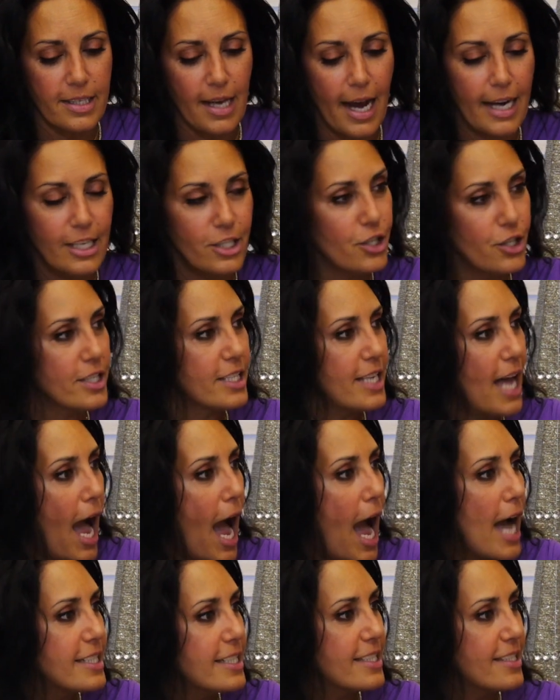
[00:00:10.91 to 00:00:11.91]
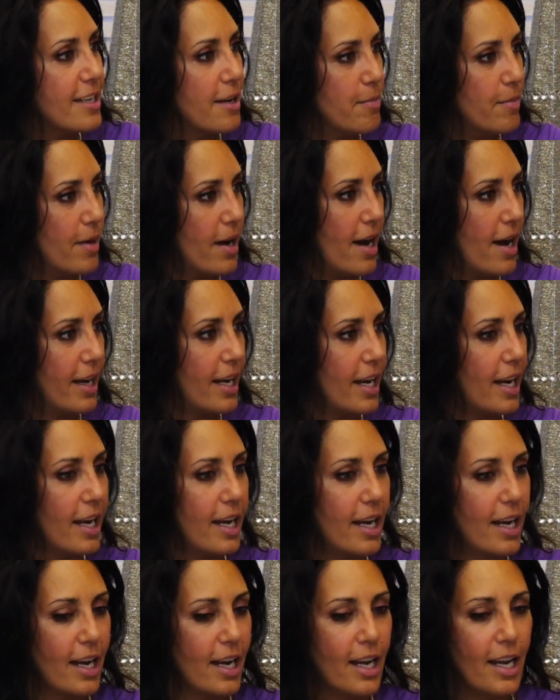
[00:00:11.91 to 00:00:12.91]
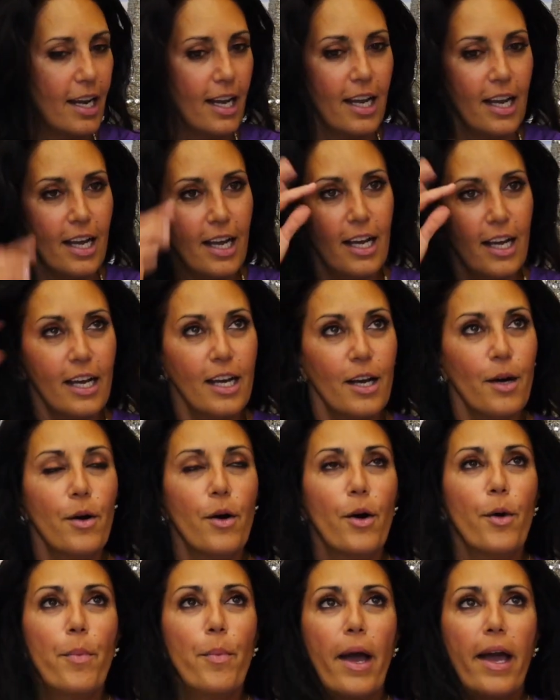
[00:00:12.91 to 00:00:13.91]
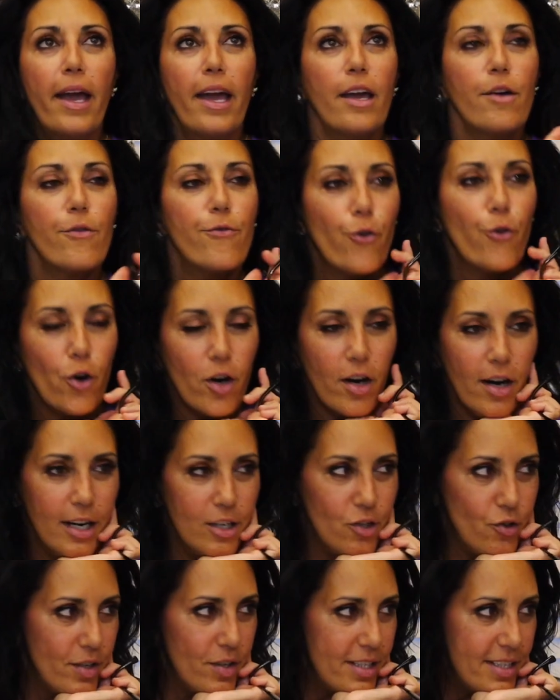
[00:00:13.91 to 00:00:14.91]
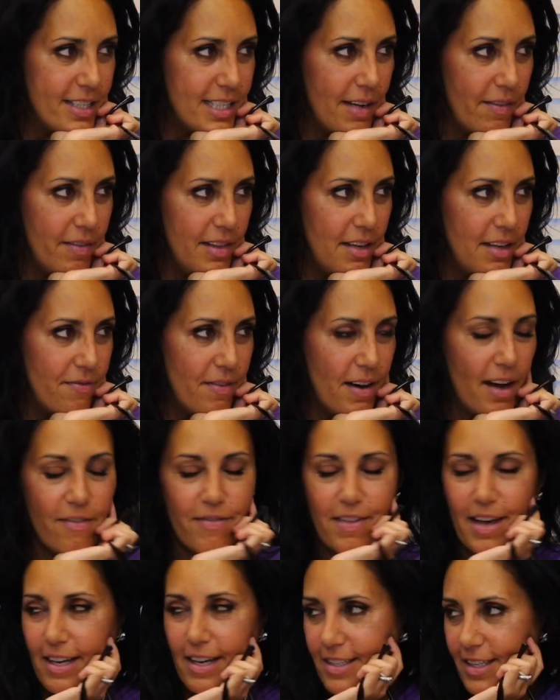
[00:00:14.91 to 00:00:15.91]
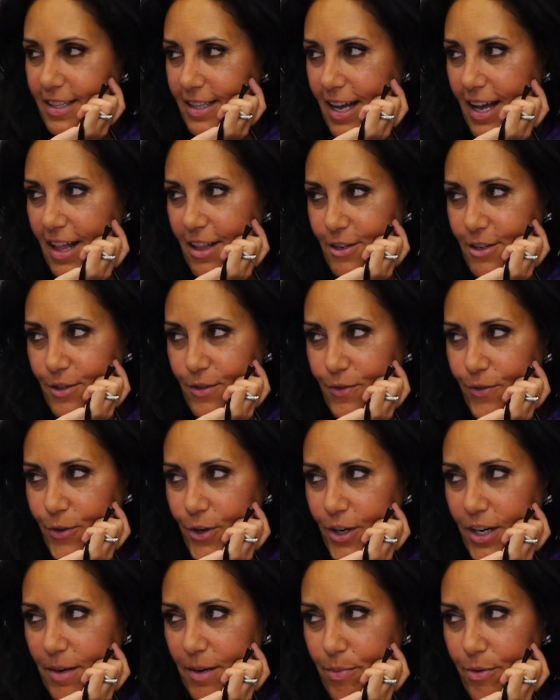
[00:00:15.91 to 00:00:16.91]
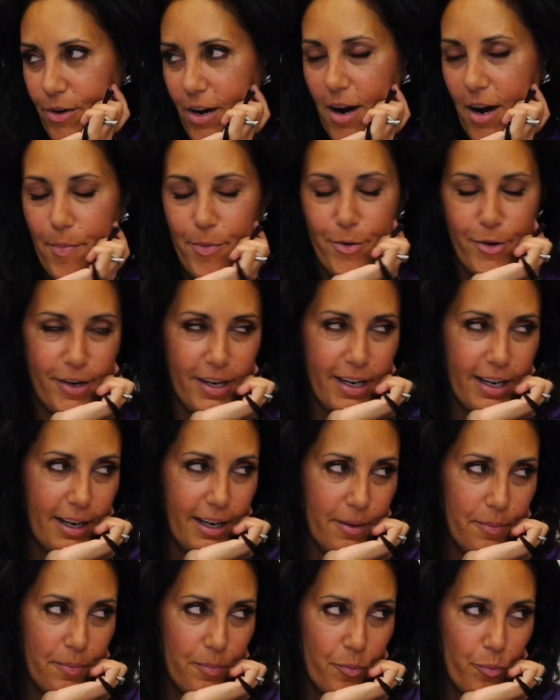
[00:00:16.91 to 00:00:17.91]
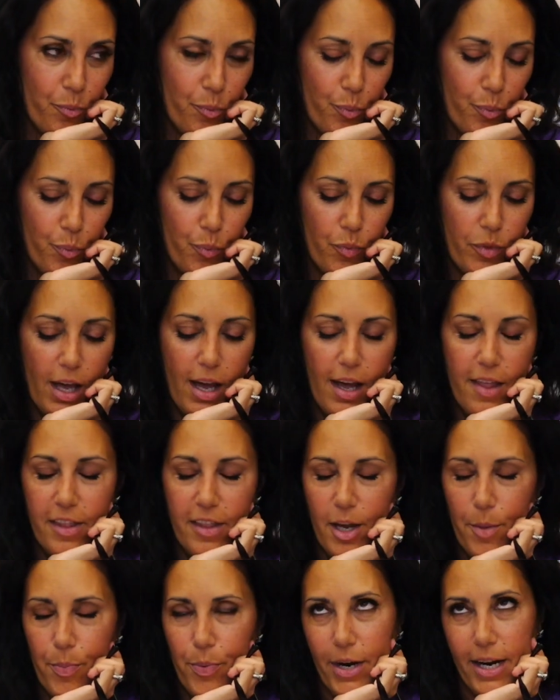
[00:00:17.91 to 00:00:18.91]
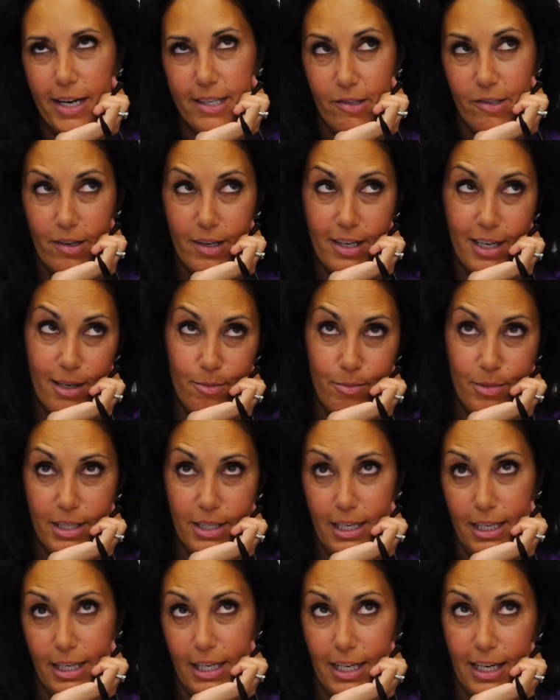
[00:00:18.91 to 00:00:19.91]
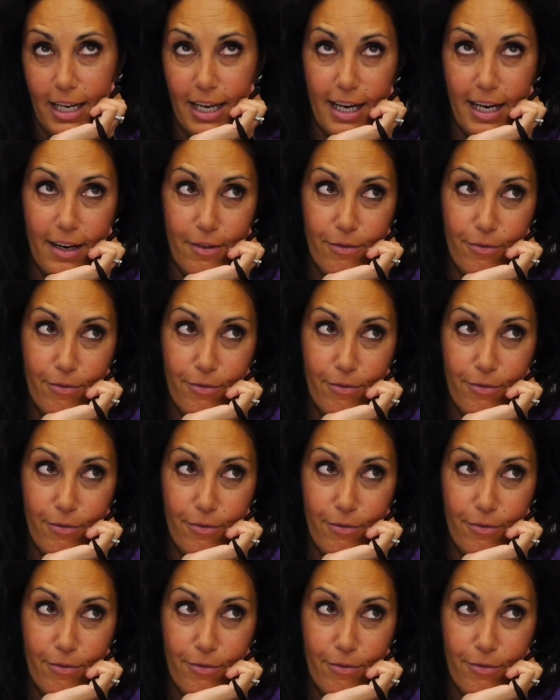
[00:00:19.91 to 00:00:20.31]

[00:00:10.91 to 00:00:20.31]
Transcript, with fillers: I just had somebody paying $475,000 for a property and the appraisal comes in at